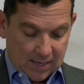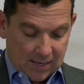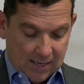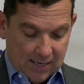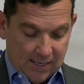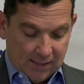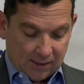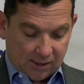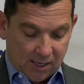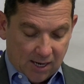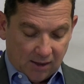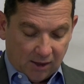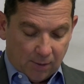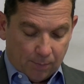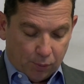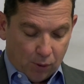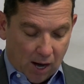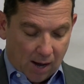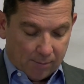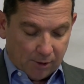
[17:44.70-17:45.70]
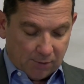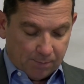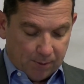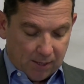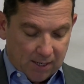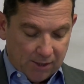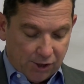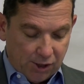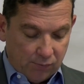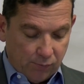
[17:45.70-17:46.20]
He has cut the promised
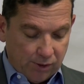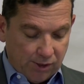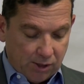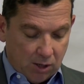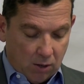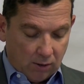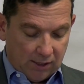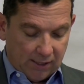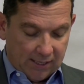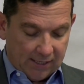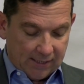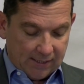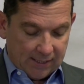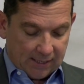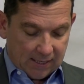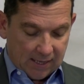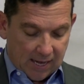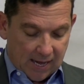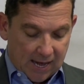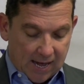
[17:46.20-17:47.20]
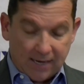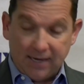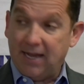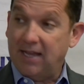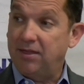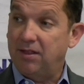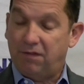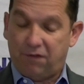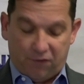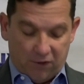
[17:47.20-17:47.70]
budget, resulting in a decline
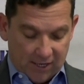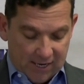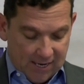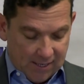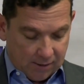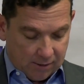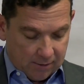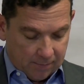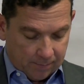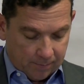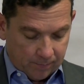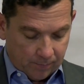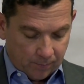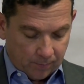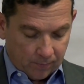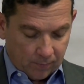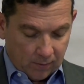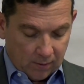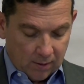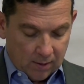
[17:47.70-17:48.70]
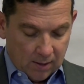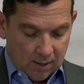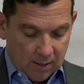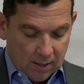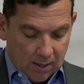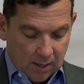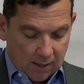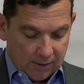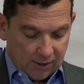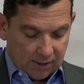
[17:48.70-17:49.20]
in the fleet,
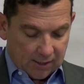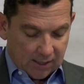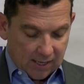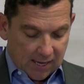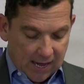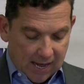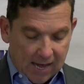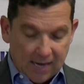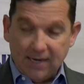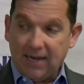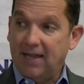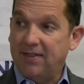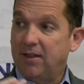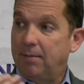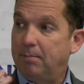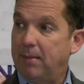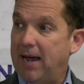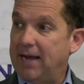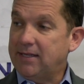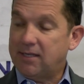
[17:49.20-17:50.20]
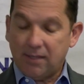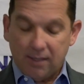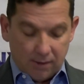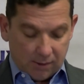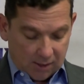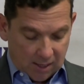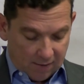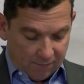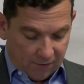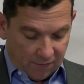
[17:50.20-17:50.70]
a decline in the
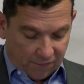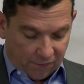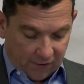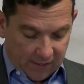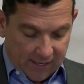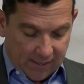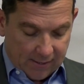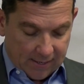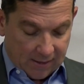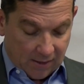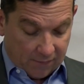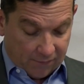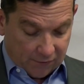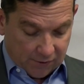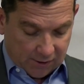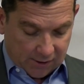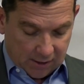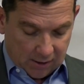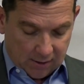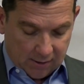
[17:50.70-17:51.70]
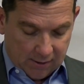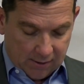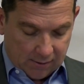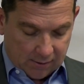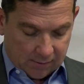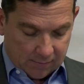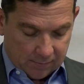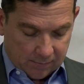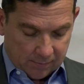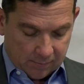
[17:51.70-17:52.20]
maintenance of the fleet and the
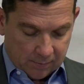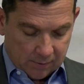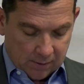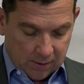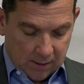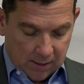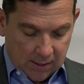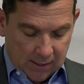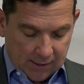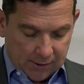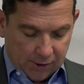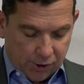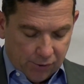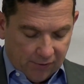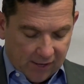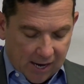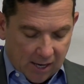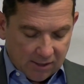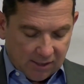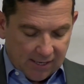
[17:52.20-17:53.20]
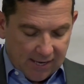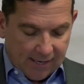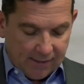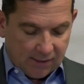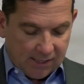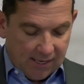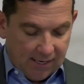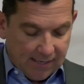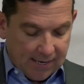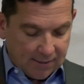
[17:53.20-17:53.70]
facilities. In
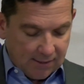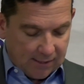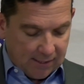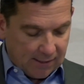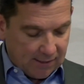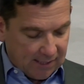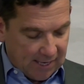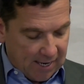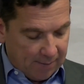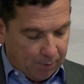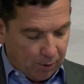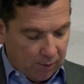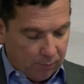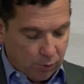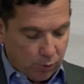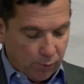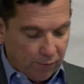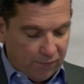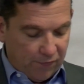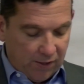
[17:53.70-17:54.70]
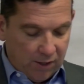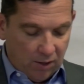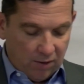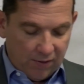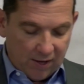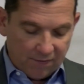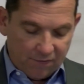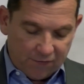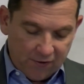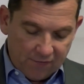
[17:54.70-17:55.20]
2018, as an example, it was revealed
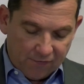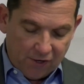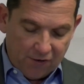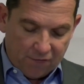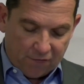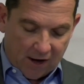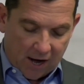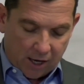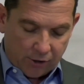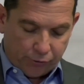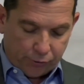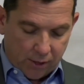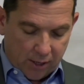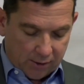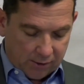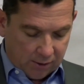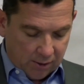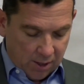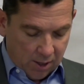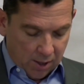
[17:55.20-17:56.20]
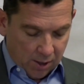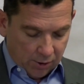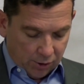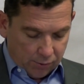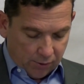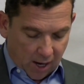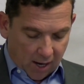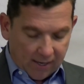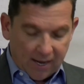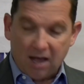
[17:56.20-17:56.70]
that 50 fire trucks do
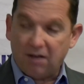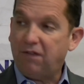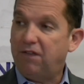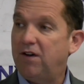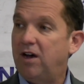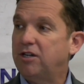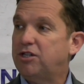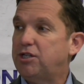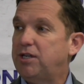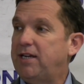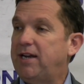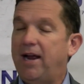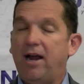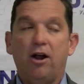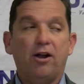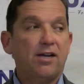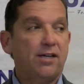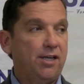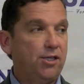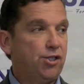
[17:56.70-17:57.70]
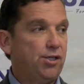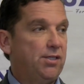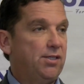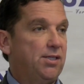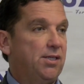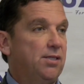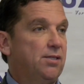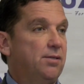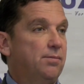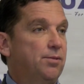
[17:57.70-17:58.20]
not have functioning air conditioning
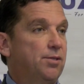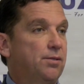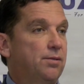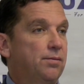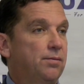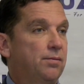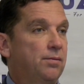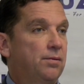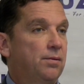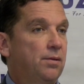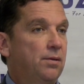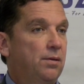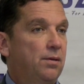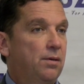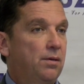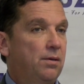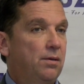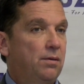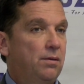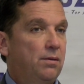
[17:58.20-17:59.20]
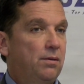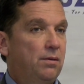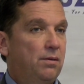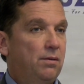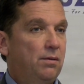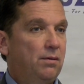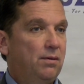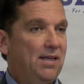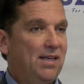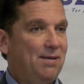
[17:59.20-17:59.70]
systems.
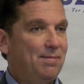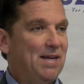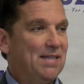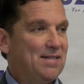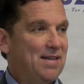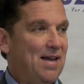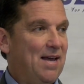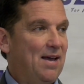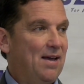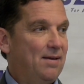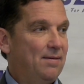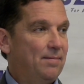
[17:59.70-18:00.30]
Think about that.